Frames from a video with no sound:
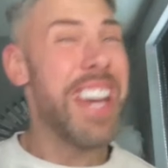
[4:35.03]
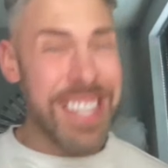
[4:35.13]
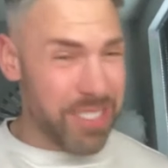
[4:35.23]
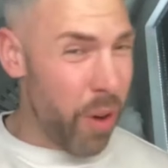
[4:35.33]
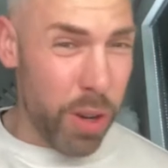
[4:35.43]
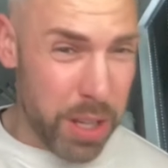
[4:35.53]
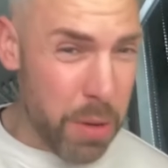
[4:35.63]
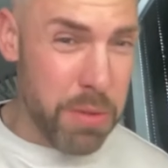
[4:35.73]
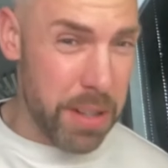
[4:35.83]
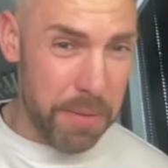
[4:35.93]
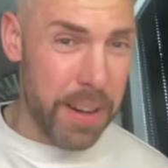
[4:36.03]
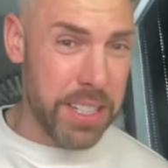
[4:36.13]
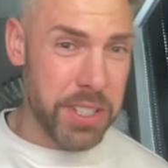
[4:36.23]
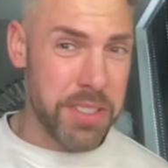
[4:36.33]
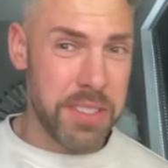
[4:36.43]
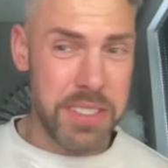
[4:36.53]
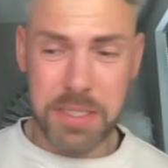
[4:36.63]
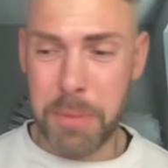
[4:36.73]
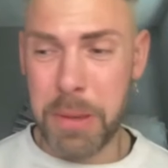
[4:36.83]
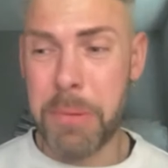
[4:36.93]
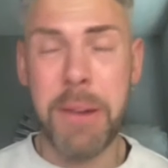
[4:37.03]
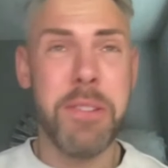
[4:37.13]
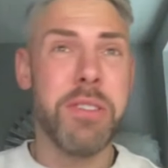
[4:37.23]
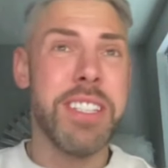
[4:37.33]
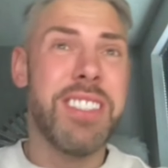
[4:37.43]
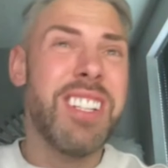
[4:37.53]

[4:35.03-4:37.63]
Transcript: It's not a huge deflection, to be perfectly honest.